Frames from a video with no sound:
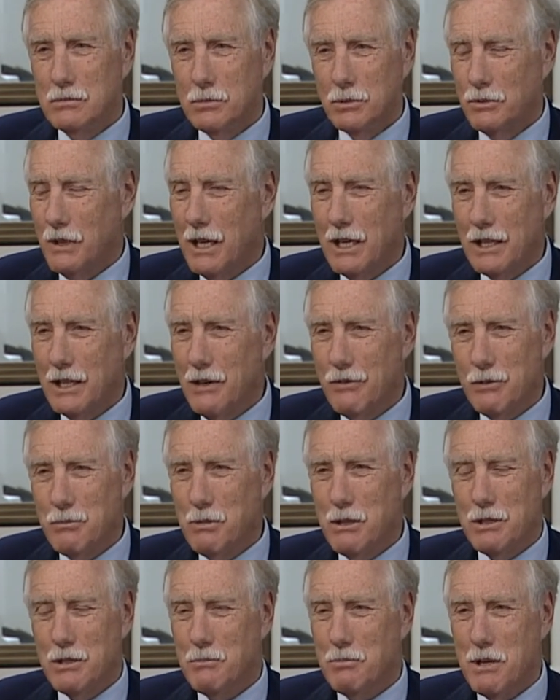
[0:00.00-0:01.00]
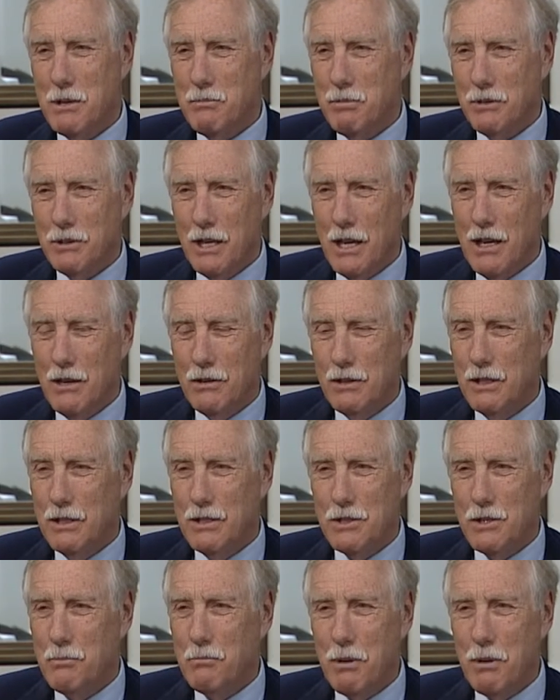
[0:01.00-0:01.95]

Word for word: We've got 11 million people now. It's